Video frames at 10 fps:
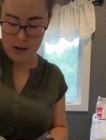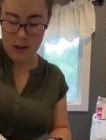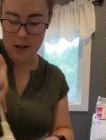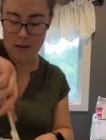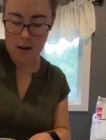
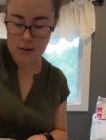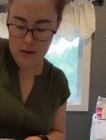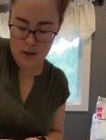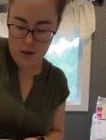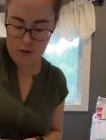And it does
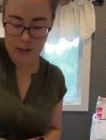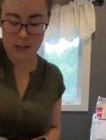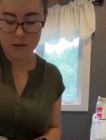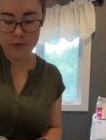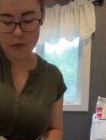decrease
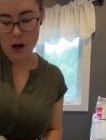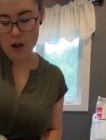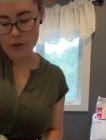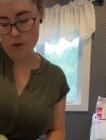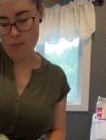the
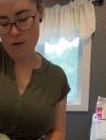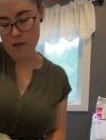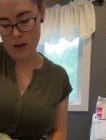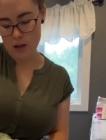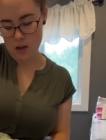volume of
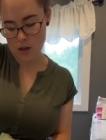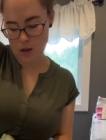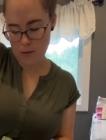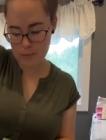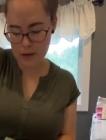it,
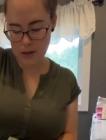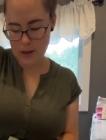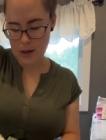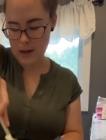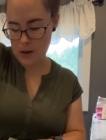but
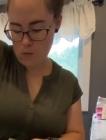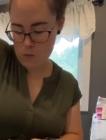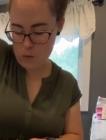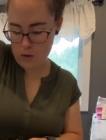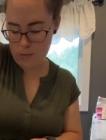it
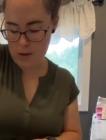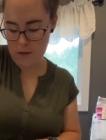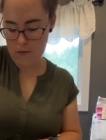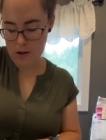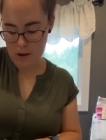will be
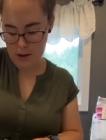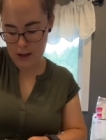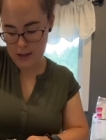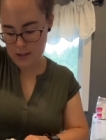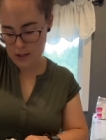very
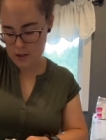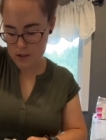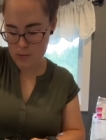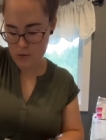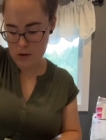easy to
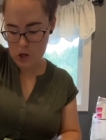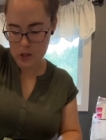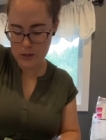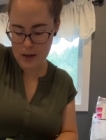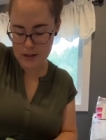smooth out on
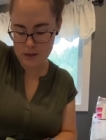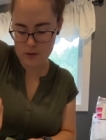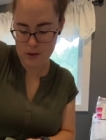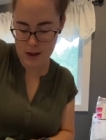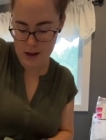the sides of
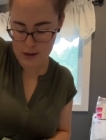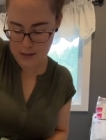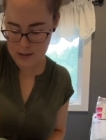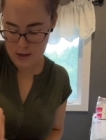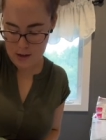your
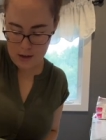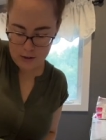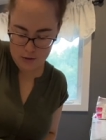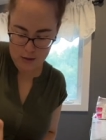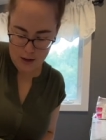cakes.
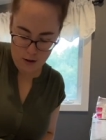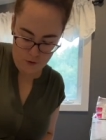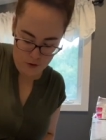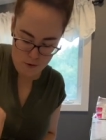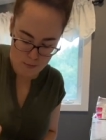So take a
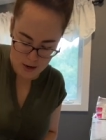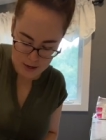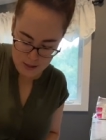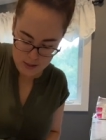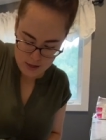few
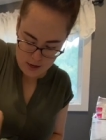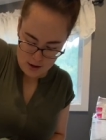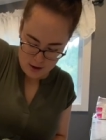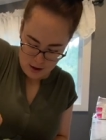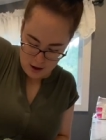minutes
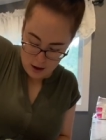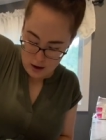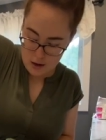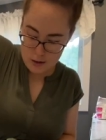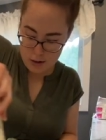
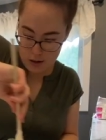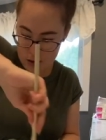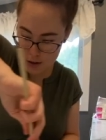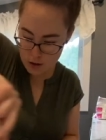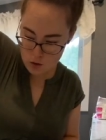and
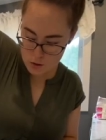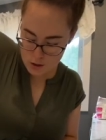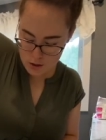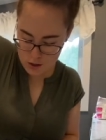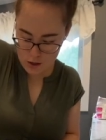use
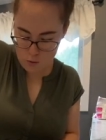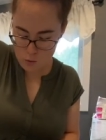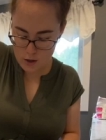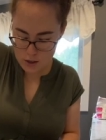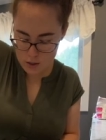the
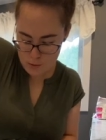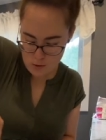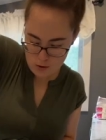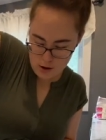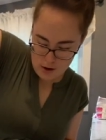wooden
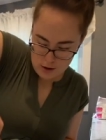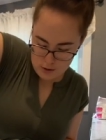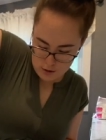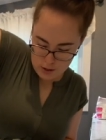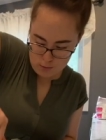spoon
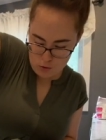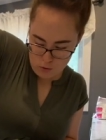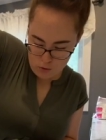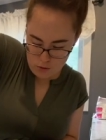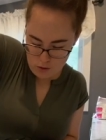to
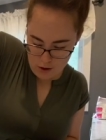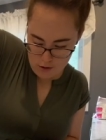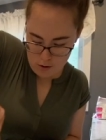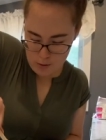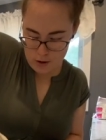smooth
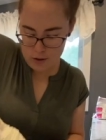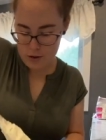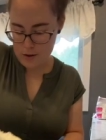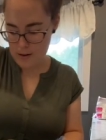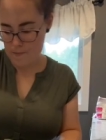out your
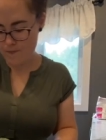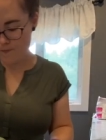buttercream,